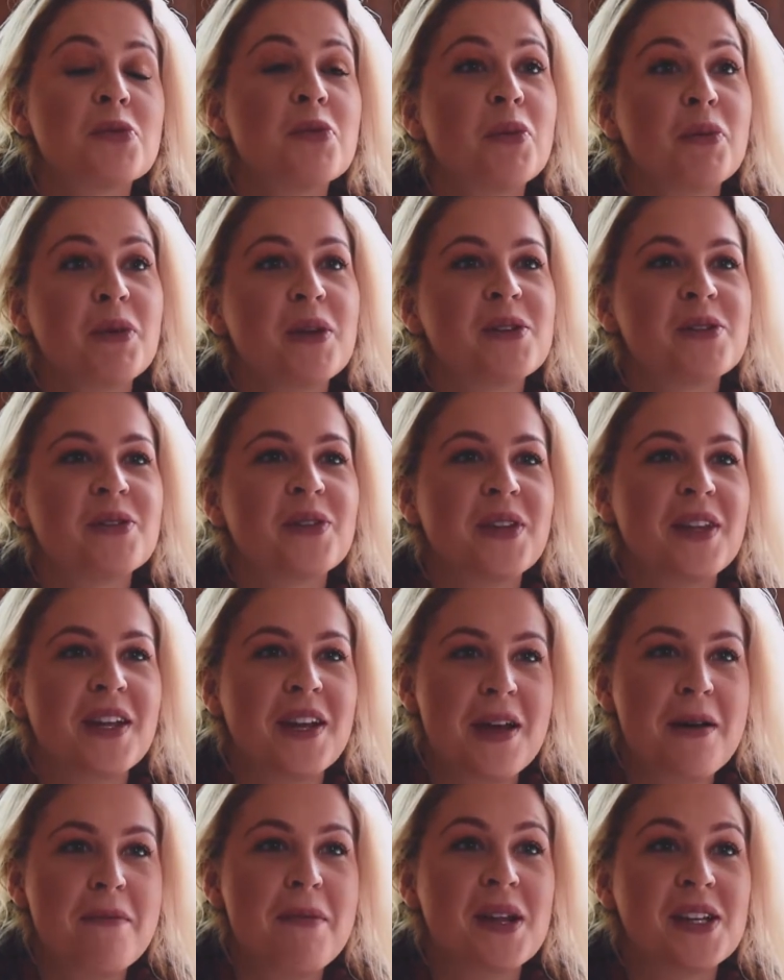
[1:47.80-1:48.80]
more beautiful than
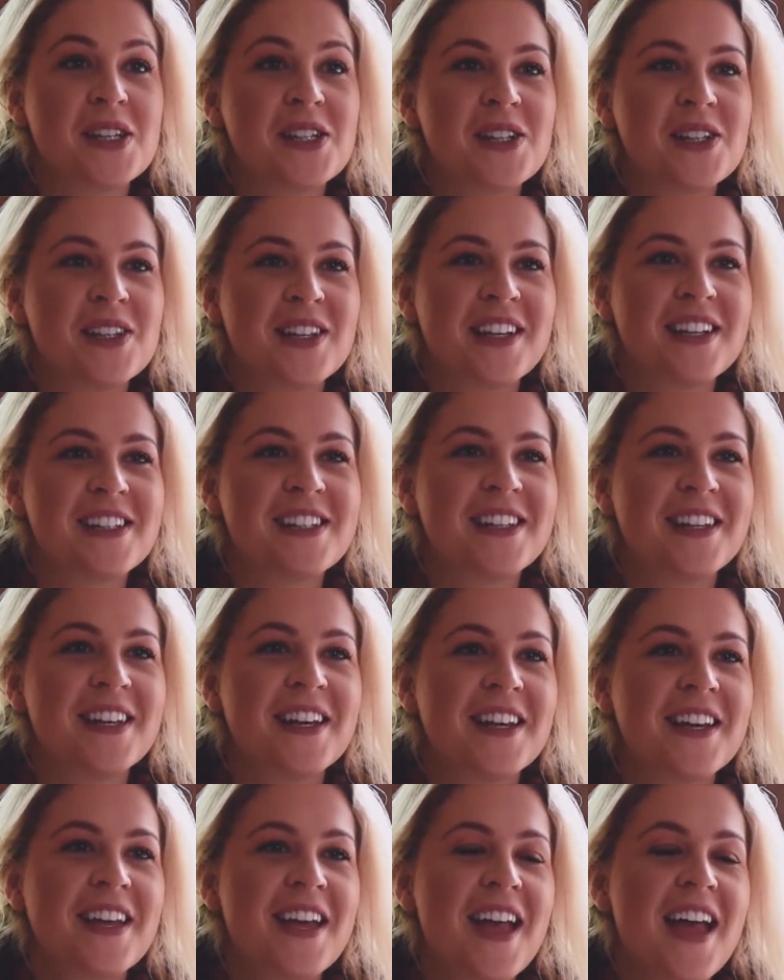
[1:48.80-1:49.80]
I imagined
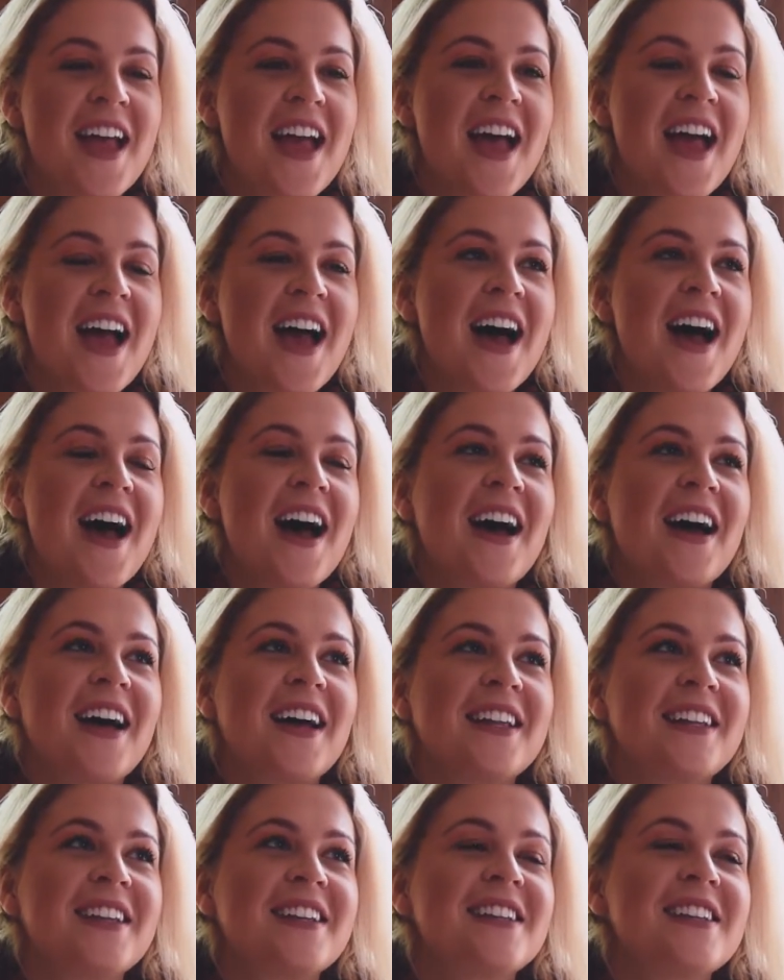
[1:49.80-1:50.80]
actually,
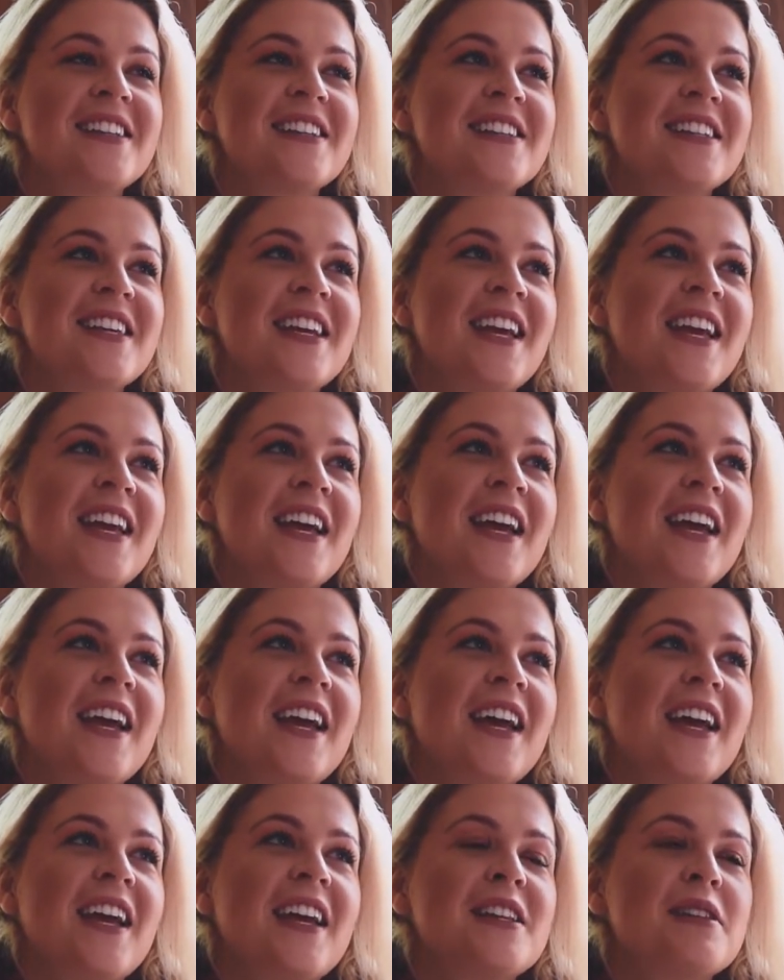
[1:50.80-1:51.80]
and
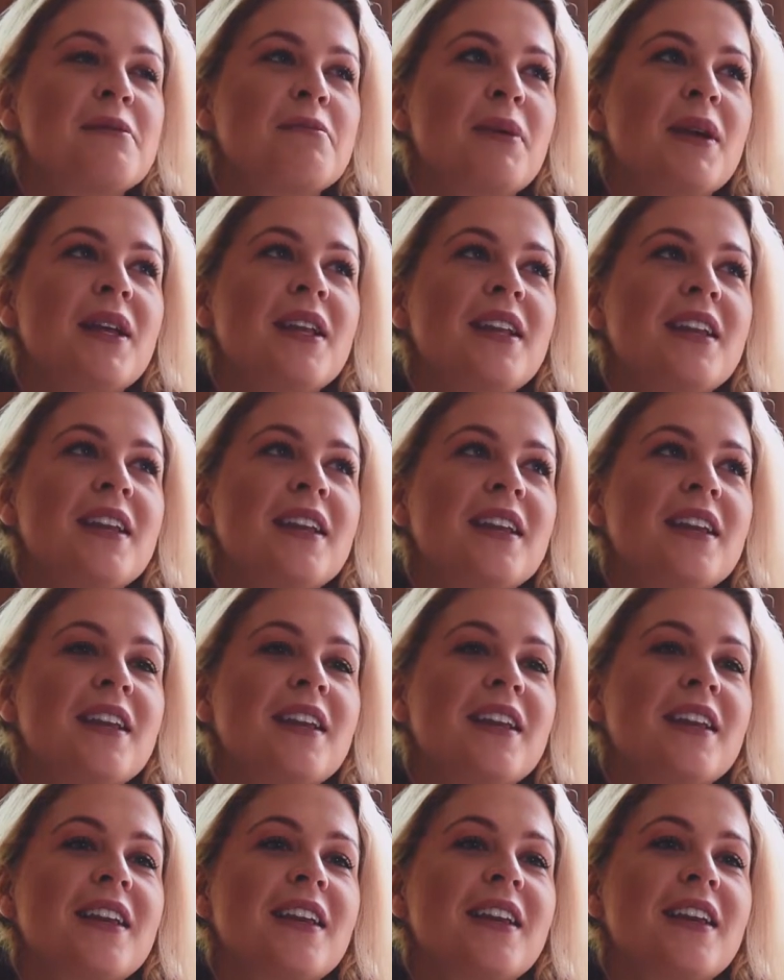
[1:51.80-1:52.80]
it's been
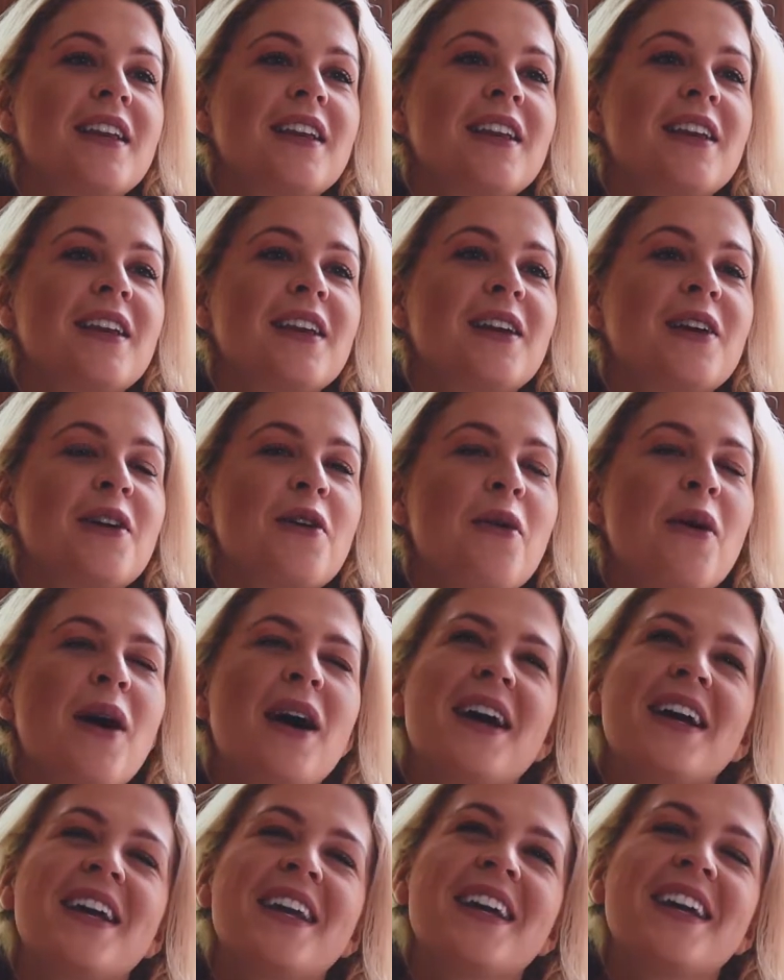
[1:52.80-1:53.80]

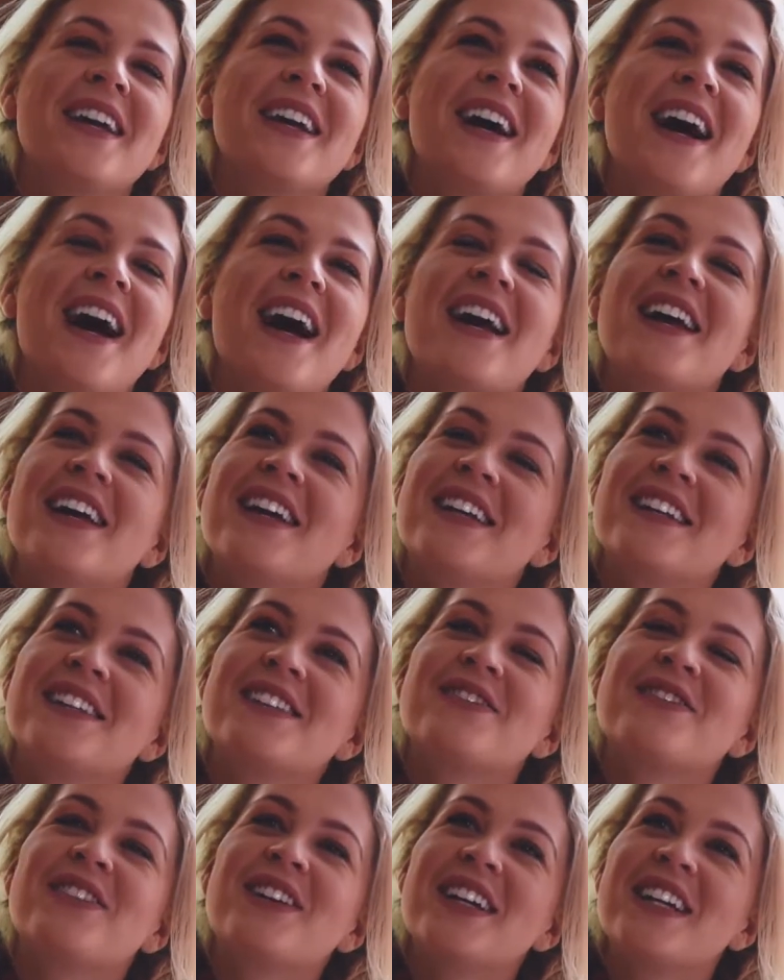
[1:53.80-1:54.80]
quite, it's
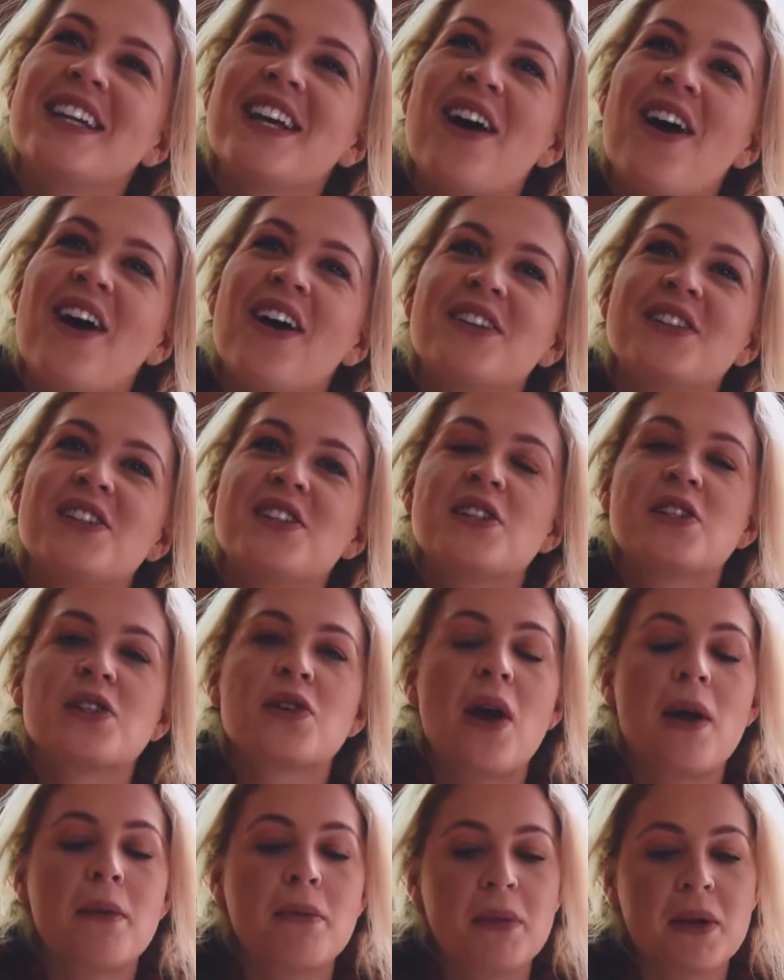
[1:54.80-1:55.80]
really hard to
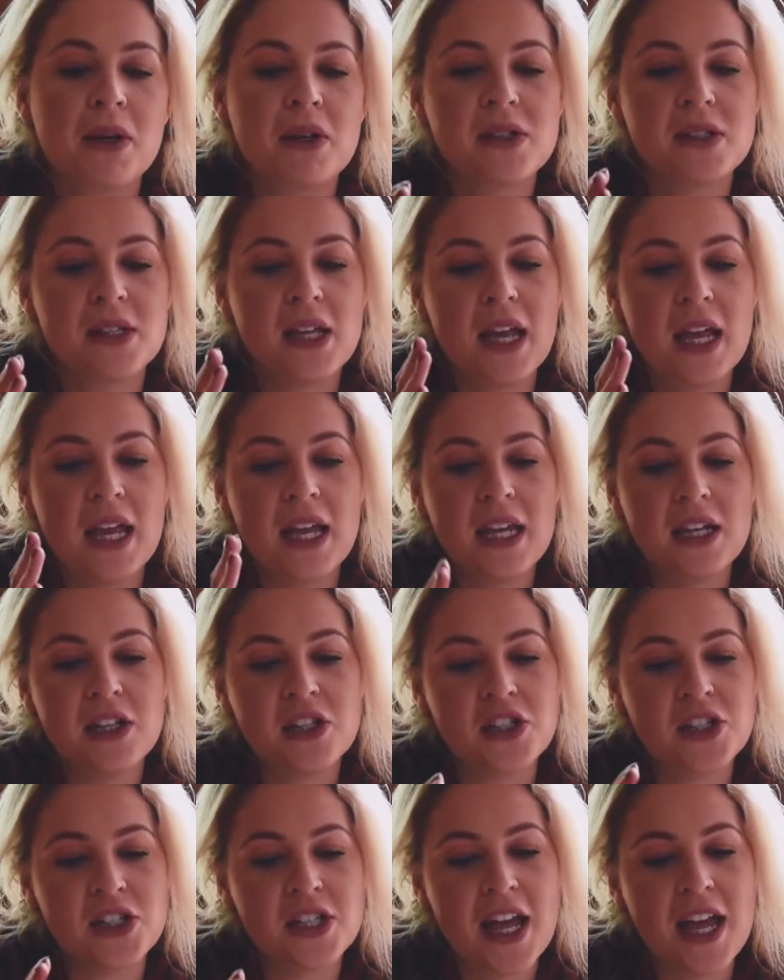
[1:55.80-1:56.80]
describe because
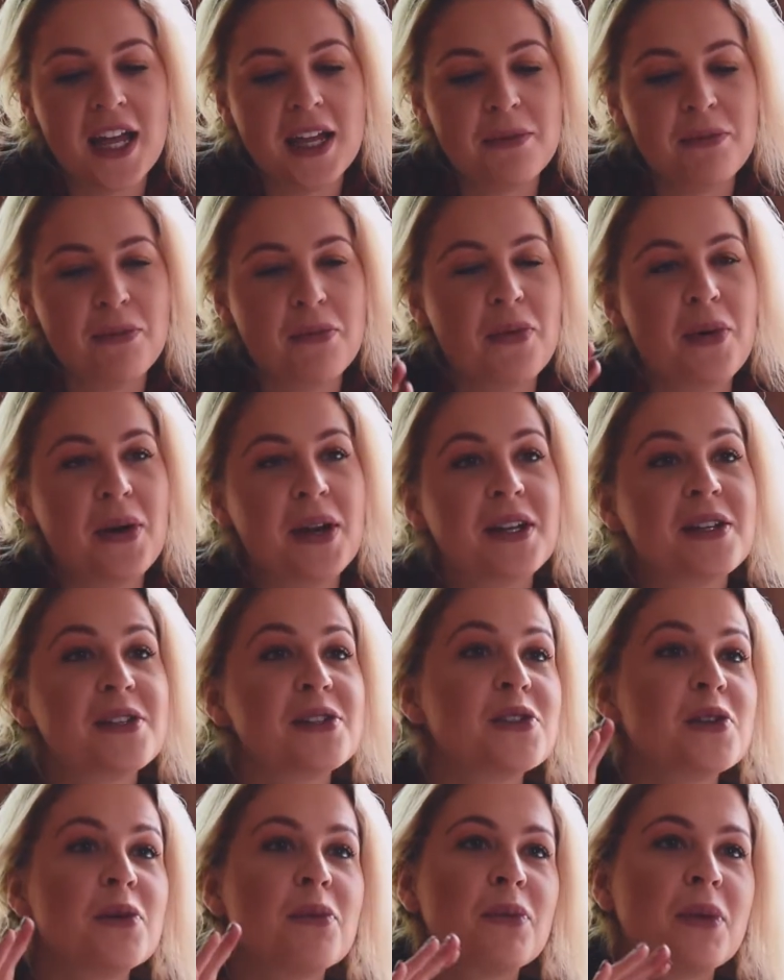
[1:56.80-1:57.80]
each day brings
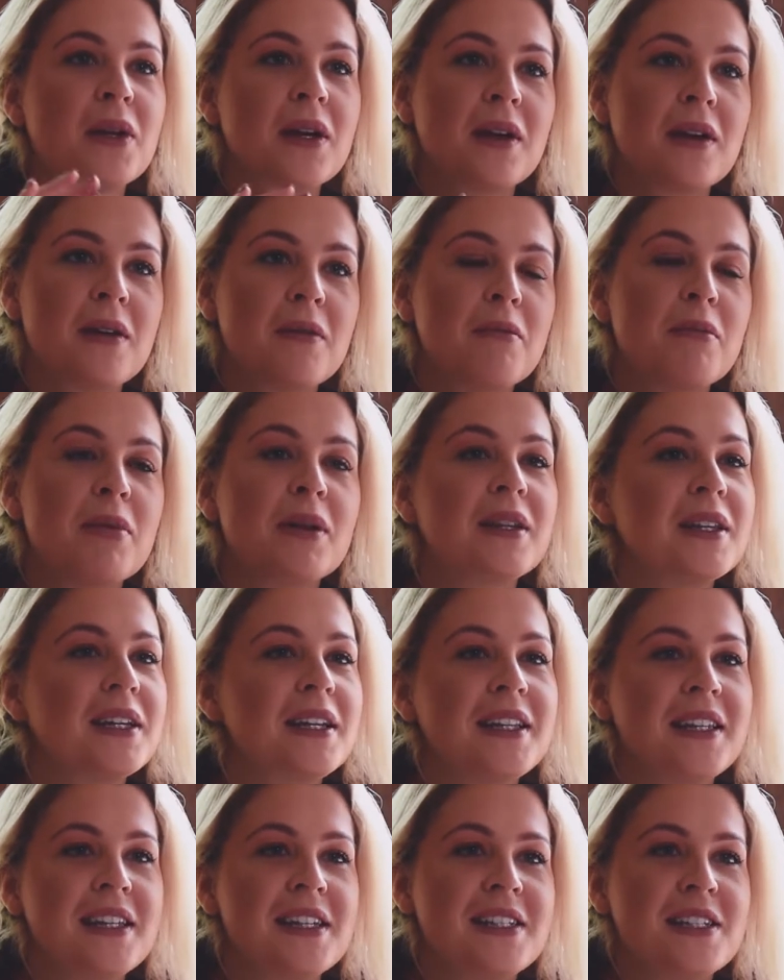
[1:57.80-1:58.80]
something
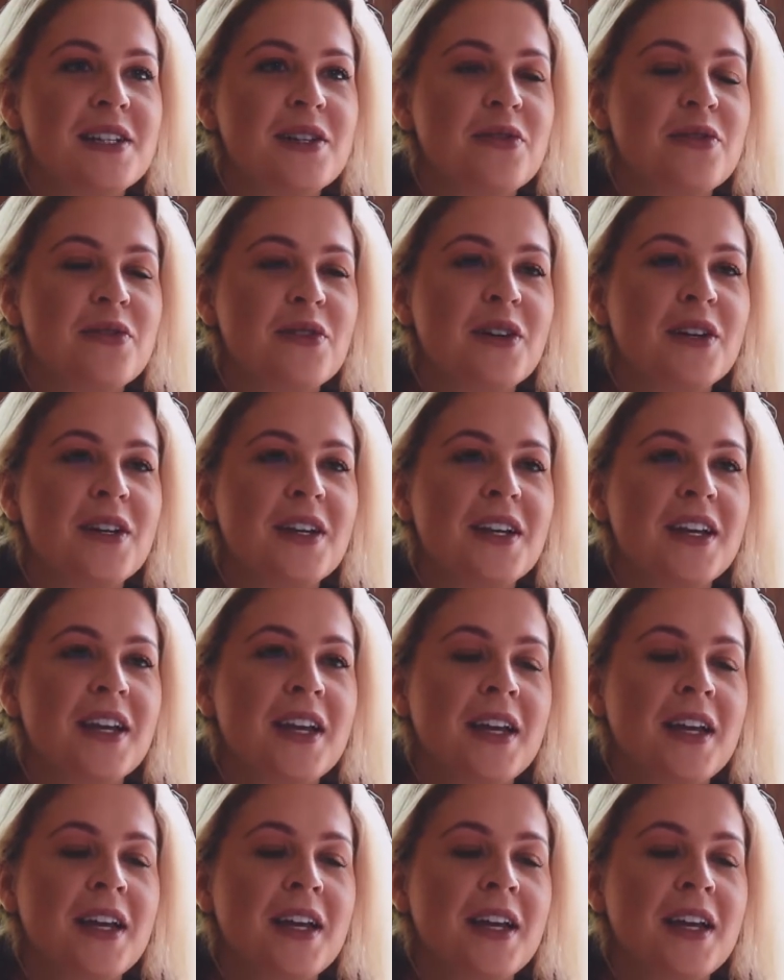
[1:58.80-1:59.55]
completely different.